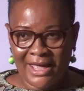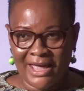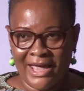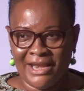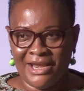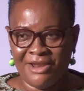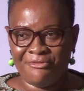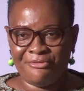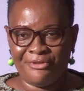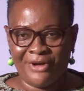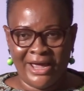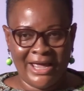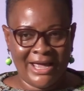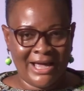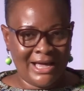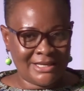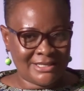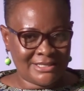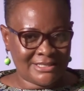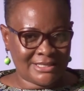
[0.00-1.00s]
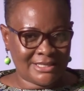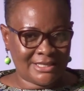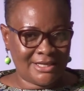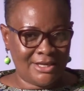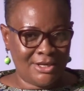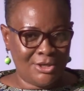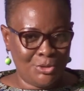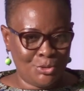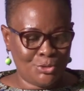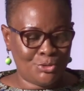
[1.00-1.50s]
And if I ask
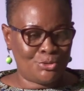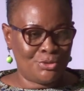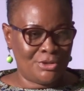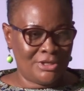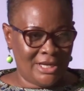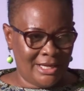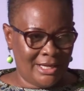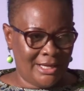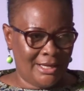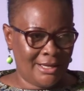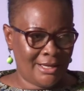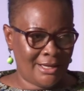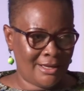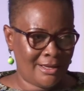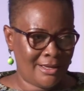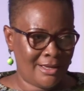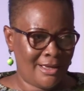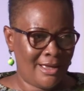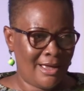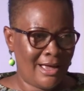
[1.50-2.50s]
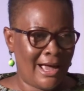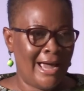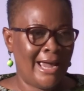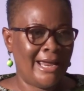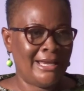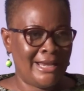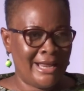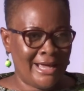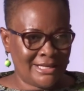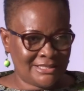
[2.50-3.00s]
you today,
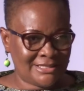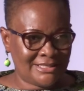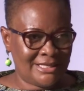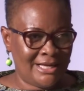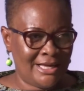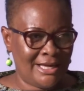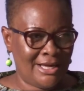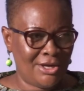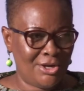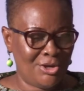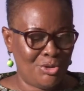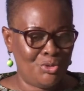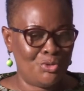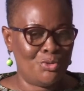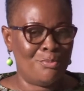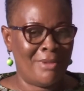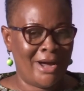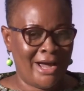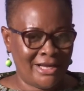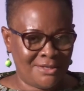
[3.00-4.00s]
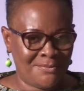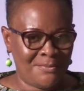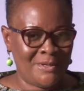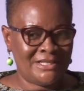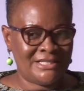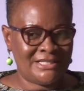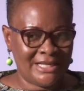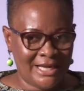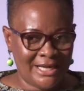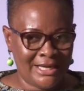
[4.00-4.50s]
I dare say you might
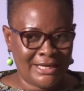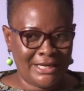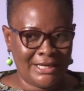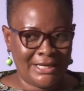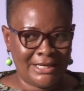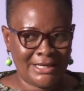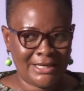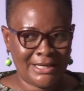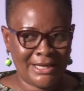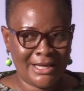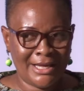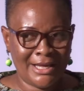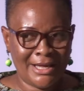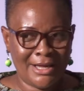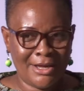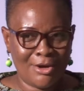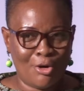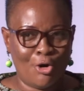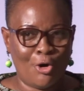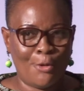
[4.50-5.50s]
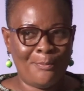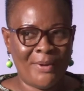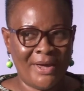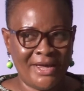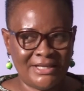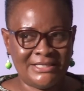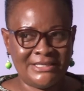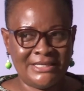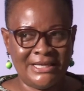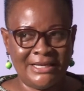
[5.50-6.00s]
be saying or
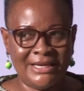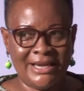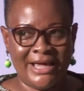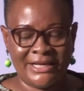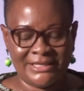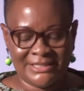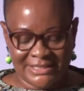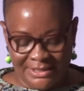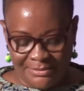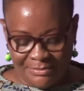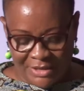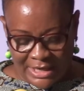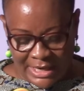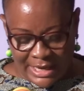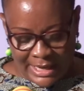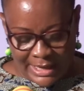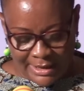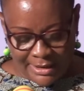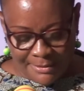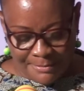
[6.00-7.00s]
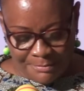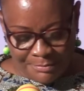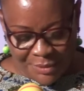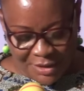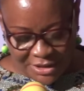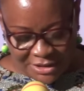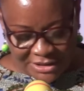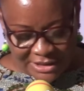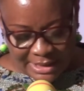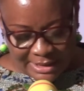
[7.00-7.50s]
painting a similar
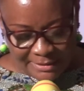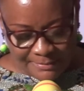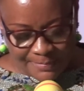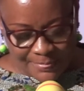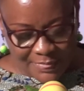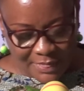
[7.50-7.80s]
picture.